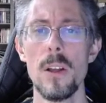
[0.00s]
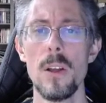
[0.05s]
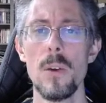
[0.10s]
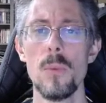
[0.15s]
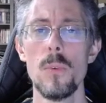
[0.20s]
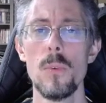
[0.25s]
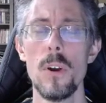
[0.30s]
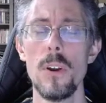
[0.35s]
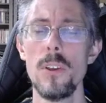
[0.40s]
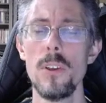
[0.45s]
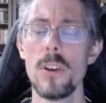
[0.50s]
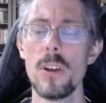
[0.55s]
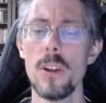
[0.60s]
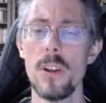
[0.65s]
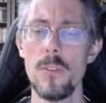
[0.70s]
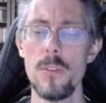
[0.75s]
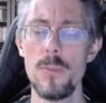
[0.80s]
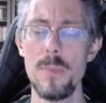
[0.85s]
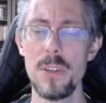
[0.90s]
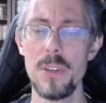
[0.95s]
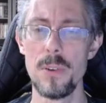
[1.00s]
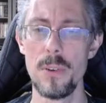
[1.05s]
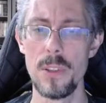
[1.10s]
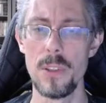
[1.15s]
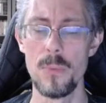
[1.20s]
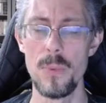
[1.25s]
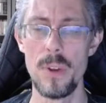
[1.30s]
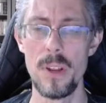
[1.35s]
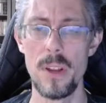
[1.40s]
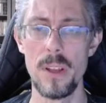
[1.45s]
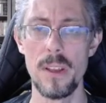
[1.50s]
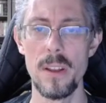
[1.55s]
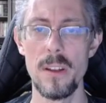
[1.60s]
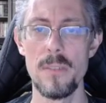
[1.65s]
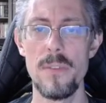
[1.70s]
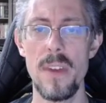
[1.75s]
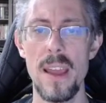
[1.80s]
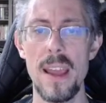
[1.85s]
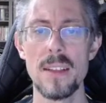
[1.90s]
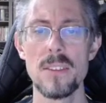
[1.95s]
where you're going to be doing the reading in
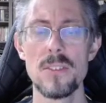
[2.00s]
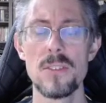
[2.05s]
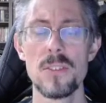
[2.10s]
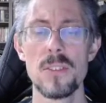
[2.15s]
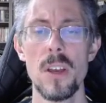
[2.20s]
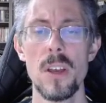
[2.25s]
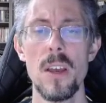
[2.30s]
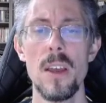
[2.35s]
advance,